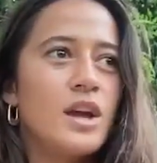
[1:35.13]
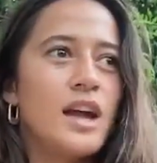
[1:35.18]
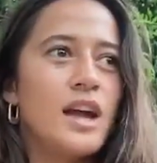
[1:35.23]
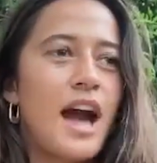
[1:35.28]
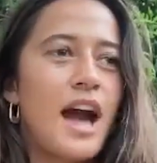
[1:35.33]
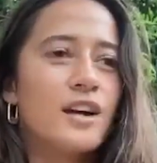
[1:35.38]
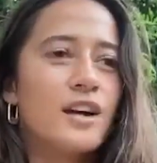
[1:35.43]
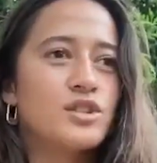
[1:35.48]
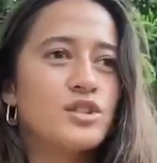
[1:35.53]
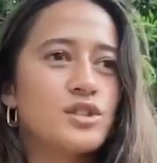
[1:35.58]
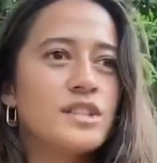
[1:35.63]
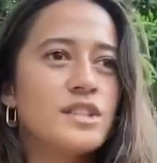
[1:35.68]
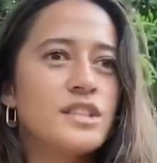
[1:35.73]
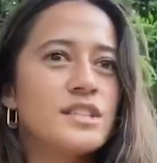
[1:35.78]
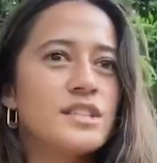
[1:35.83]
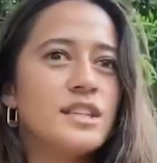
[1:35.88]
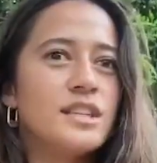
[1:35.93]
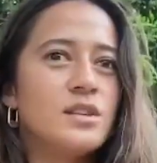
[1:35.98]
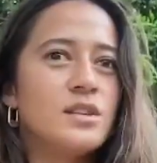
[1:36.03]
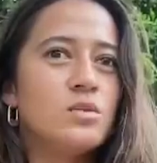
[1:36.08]
actually the
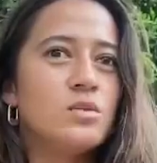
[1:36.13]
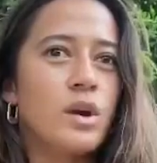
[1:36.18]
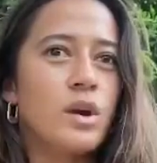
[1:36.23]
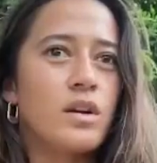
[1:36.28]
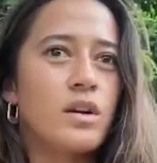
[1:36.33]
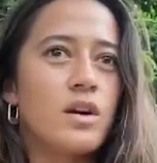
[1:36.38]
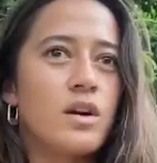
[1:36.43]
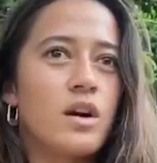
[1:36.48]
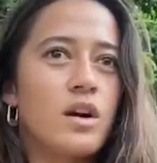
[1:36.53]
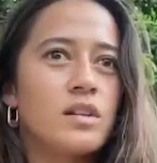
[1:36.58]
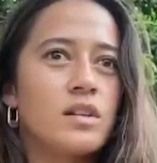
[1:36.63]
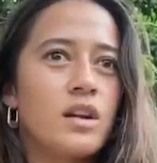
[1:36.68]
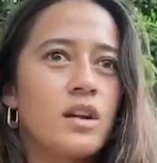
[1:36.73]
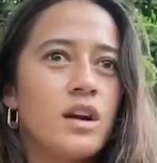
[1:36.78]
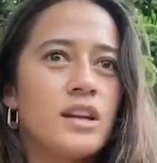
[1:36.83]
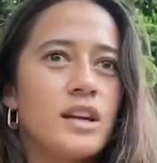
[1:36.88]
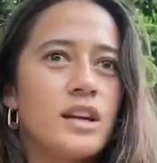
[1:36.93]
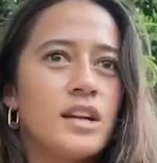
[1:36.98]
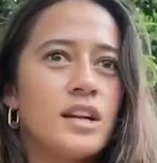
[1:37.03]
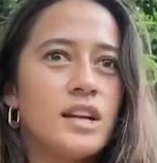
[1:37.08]
scene where
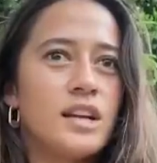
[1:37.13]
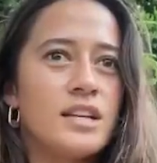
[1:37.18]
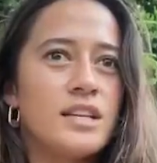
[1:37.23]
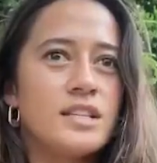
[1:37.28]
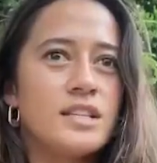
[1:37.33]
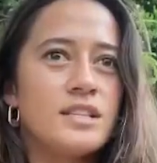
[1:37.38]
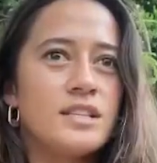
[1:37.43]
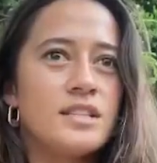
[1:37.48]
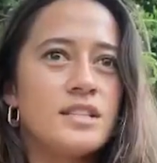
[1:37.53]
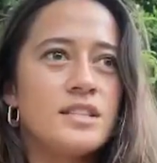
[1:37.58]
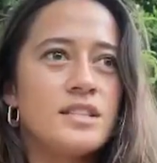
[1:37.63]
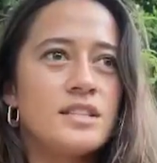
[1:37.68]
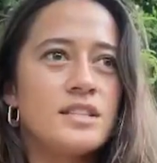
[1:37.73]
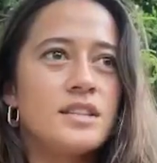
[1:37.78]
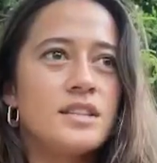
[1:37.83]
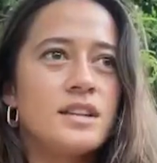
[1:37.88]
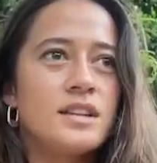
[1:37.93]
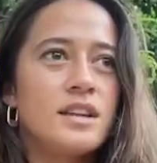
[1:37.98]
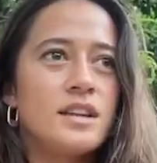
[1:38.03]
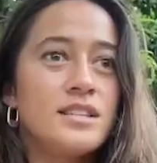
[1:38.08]
Carlotta is
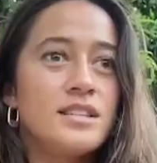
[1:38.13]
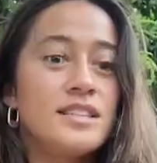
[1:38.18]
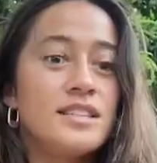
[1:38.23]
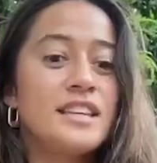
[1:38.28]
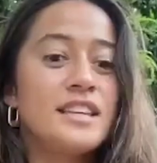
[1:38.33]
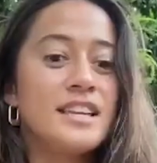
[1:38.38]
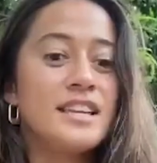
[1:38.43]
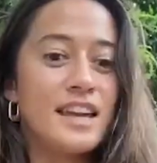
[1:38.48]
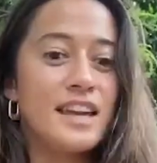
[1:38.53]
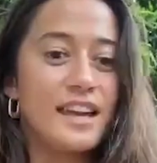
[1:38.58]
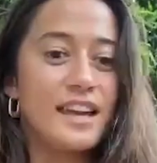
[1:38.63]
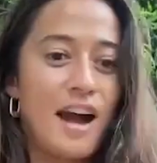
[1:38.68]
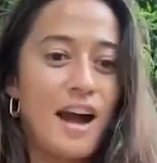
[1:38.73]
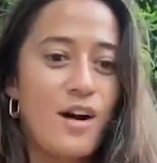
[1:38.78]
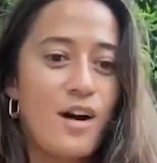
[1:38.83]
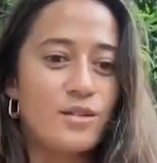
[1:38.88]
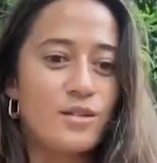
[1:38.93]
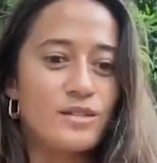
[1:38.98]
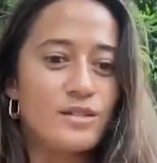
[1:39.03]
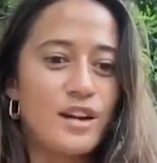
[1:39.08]
sneaking
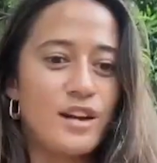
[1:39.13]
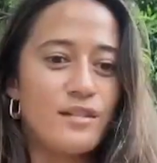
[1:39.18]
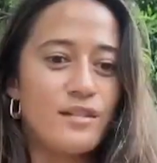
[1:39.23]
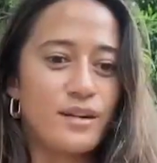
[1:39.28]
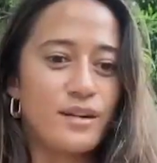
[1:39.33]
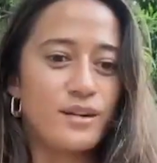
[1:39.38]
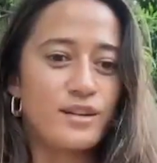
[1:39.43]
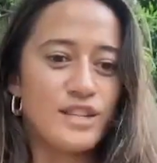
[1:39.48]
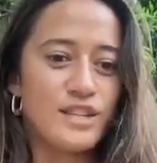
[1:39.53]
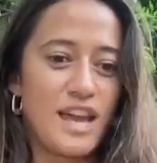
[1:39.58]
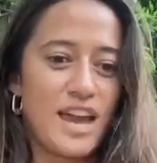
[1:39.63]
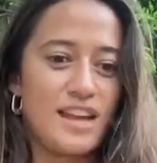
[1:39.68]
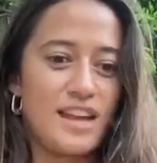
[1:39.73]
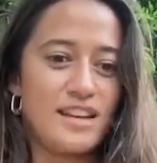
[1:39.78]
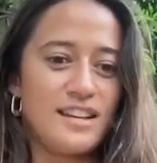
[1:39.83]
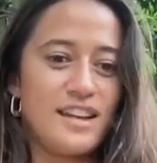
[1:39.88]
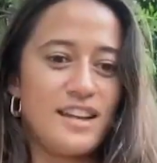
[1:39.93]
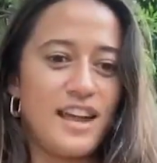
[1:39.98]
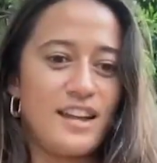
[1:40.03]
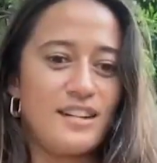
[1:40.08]
out of her
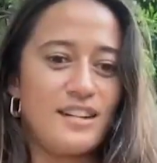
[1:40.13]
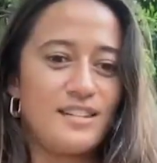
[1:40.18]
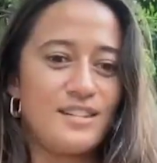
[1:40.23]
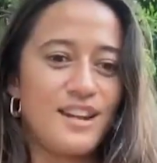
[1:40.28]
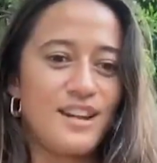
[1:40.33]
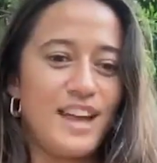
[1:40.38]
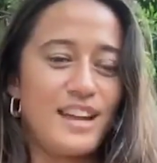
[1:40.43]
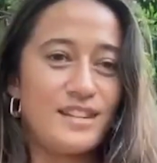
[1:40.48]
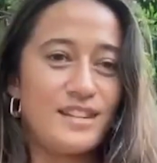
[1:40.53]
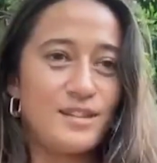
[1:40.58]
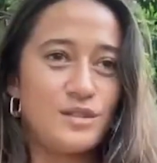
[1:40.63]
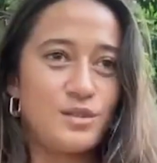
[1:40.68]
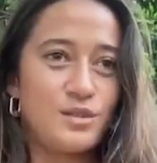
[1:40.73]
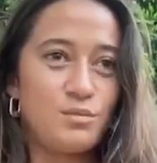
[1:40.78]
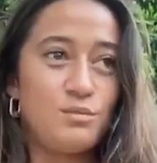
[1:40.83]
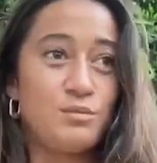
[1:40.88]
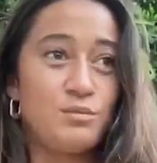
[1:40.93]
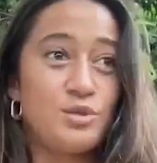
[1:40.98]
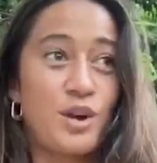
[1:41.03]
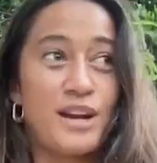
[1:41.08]
tent and and
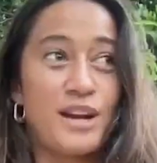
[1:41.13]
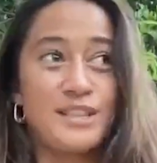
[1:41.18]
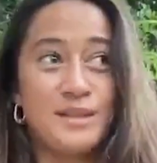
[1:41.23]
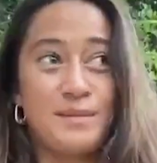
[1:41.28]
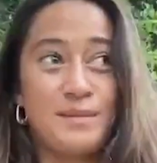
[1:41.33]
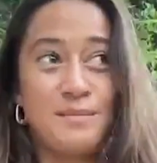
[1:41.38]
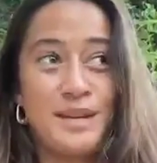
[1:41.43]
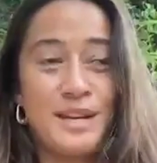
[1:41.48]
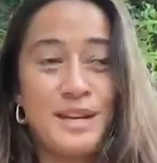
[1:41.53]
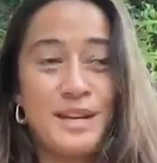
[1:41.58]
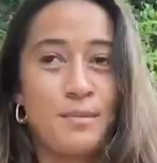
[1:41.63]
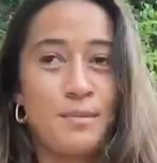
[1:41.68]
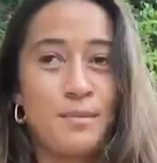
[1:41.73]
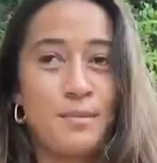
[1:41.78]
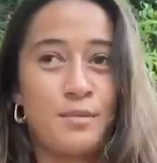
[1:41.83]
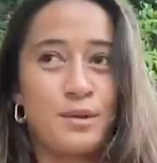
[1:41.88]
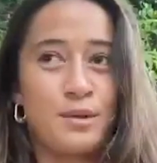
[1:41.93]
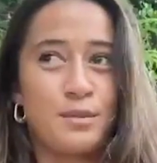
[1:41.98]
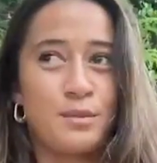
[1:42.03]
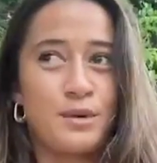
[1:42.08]
trying to meet up
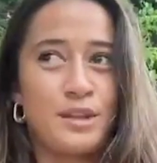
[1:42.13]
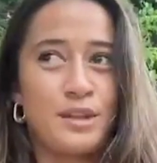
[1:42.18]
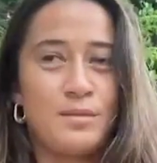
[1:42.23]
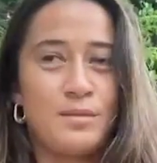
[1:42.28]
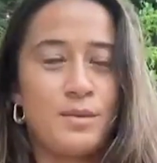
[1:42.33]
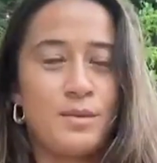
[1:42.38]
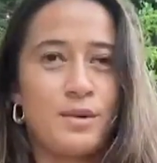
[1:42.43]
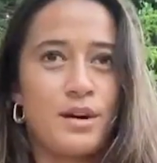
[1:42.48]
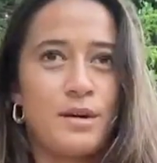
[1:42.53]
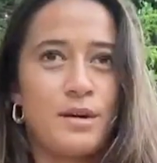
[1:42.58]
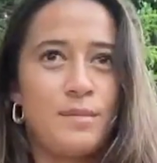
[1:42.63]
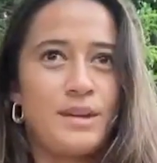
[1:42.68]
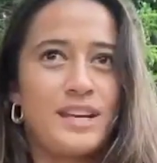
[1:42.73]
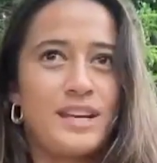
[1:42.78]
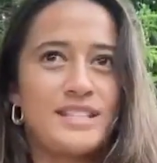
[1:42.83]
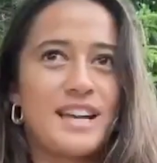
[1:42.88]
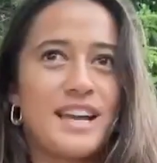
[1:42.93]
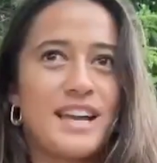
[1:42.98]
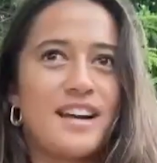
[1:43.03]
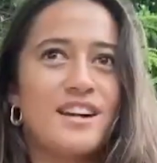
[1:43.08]
with Willie Boy because
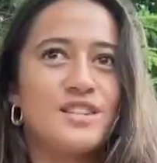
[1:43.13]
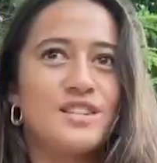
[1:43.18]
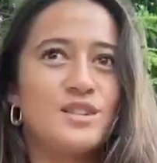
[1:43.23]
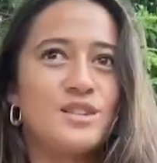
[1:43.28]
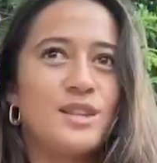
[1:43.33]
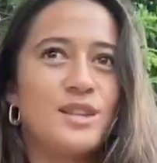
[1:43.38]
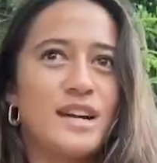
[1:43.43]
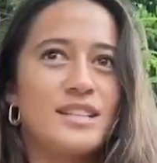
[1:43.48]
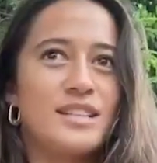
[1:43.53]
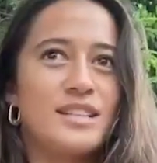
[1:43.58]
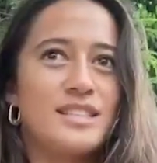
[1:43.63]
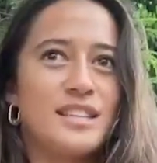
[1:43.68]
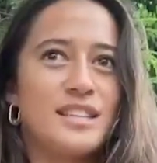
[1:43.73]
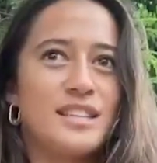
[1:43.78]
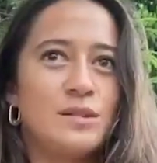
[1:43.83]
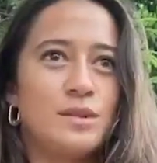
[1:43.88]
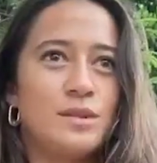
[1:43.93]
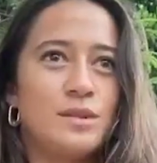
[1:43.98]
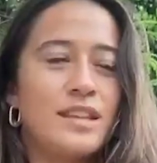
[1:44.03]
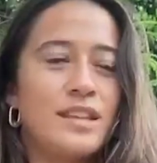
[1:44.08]
I got to do that
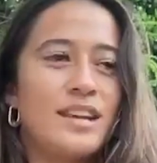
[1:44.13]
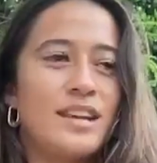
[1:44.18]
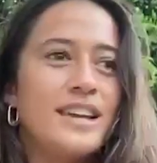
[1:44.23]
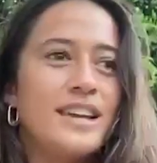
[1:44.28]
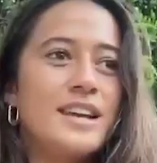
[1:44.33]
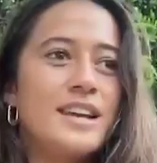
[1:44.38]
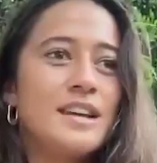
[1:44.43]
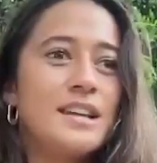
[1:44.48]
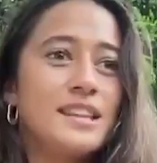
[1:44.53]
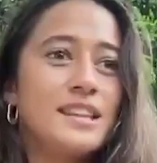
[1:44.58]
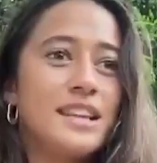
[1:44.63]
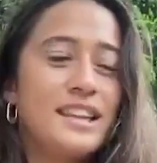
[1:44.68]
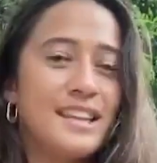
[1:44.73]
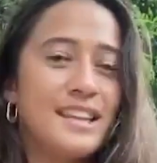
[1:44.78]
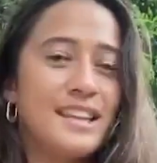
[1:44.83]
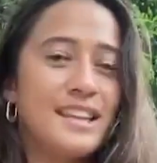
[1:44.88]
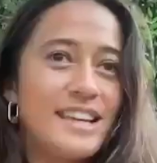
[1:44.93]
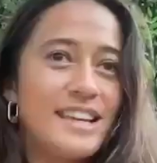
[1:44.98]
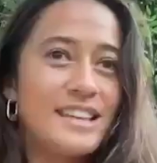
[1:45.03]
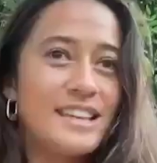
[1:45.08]
scene with Lily
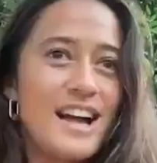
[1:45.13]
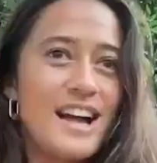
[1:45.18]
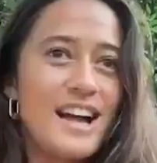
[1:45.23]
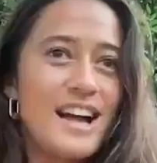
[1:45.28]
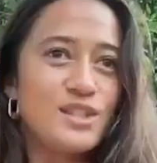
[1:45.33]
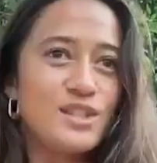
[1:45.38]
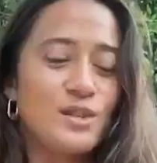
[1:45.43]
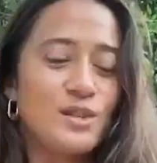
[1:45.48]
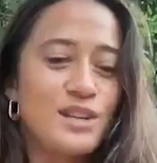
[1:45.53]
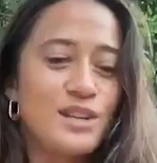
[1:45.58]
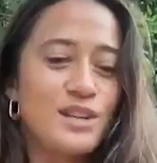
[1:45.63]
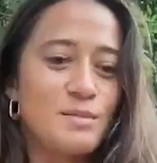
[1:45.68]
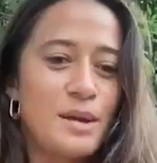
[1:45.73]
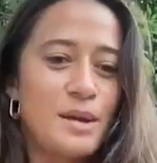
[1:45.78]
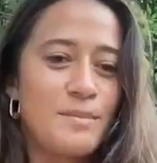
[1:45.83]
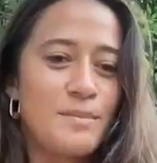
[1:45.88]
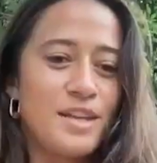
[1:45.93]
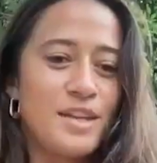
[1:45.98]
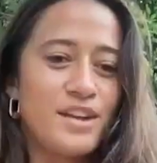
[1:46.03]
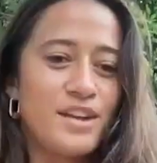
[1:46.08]
Gladstone as my
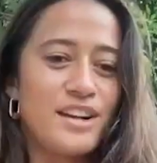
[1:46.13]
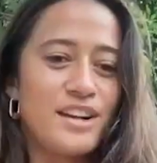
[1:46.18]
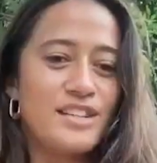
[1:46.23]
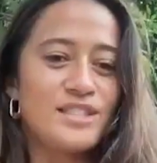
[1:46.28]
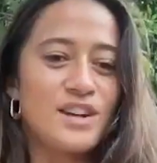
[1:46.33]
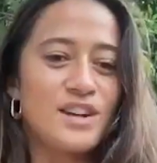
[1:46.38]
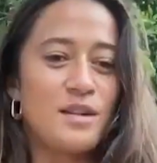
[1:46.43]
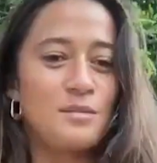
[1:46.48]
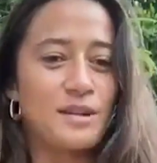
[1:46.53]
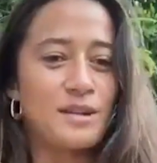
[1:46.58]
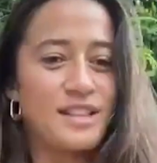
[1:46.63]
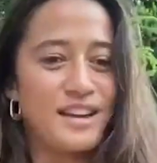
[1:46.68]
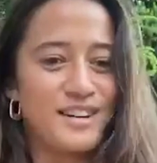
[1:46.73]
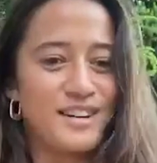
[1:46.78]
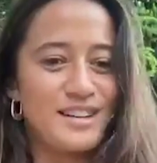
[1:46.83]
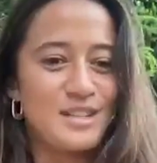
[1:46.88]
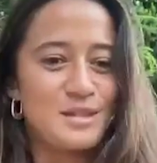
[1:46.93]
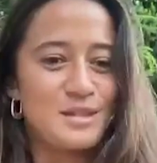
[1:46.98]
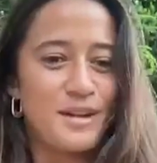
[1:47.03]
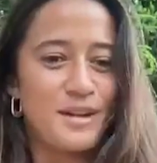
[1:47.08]
mother and Zahn McClarnon
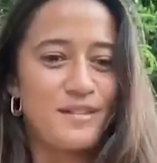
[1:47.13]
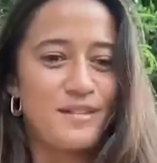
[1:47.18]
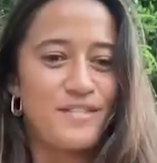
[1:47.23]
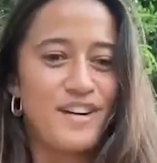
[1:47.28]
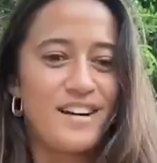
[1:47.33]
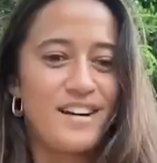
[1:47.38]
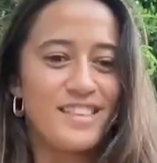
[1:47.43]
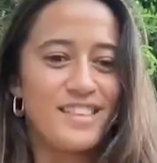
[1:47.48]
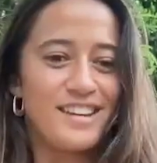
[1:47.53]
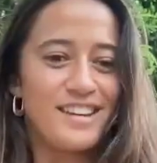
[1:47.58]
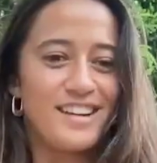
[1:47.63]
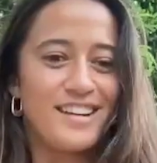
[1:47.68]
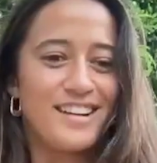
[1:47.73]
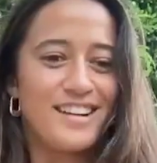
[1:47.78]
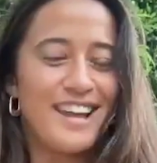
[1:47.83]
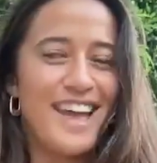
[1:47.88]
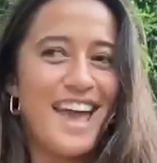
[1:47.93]
as my father.